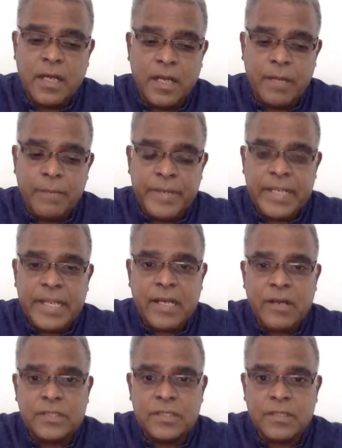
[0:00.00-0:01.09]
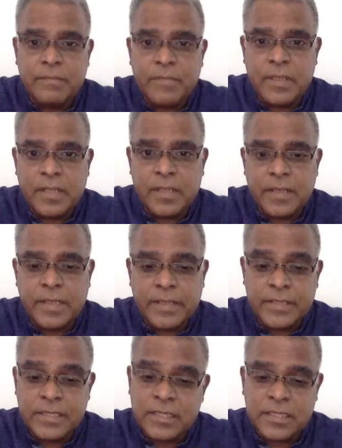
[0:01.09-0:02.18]
bringing out some
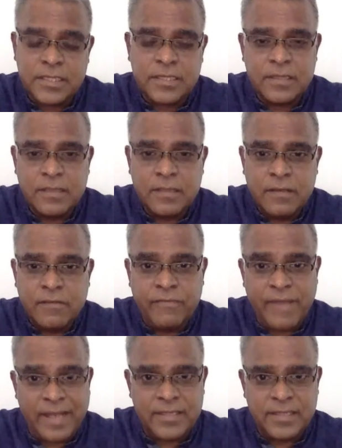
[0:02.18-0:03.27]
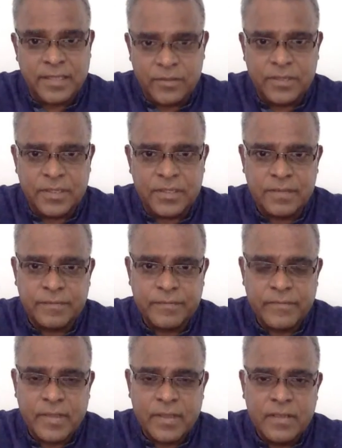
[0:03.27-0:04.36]
research facts into this.
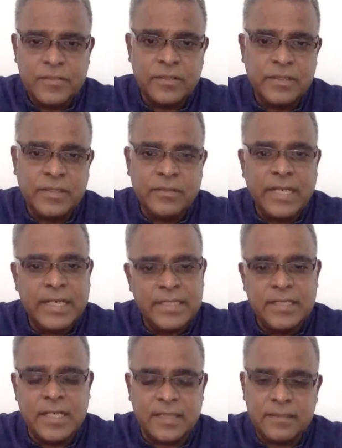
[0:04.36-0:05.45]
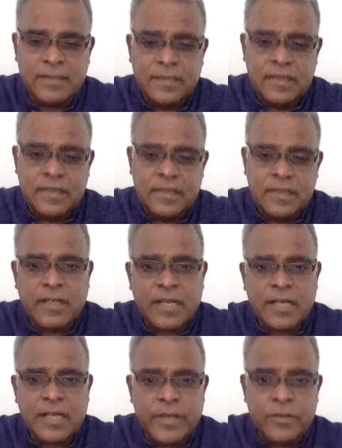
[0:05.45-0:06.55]
So now that is done. What are you
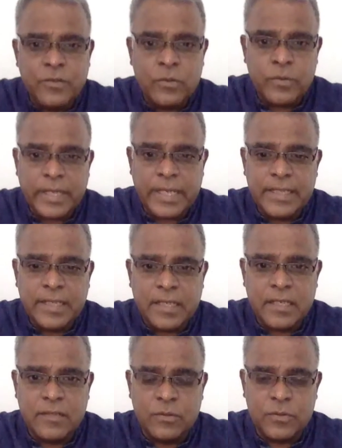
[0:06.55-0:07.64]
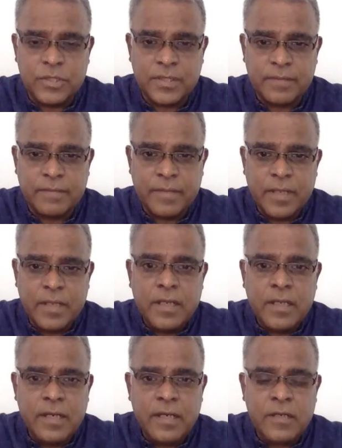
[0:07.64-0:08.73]
going to do in the conclusion?
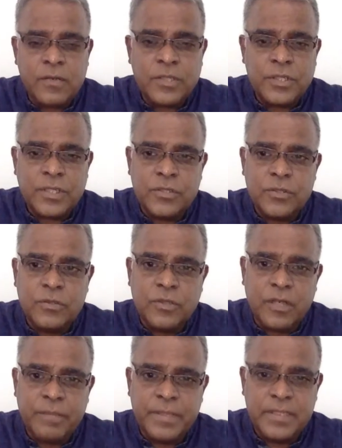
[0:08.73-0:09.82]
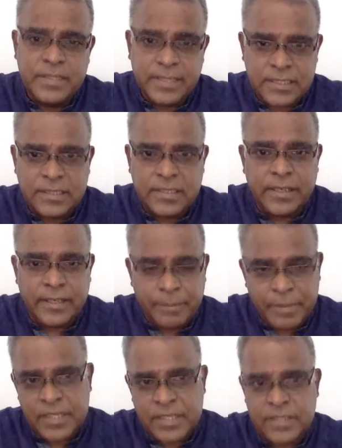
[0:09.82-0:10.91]
Conclusion should not be just a
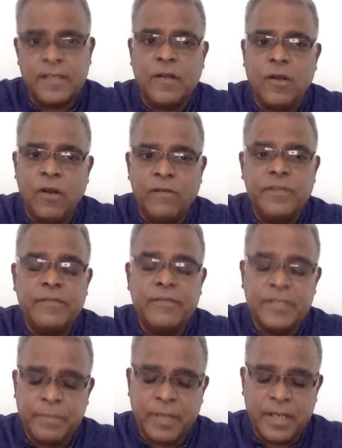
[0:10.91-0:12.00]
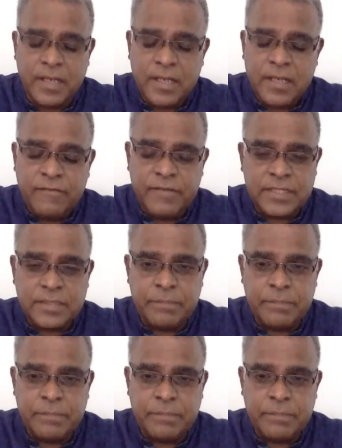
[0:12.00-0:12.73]
repetition of the first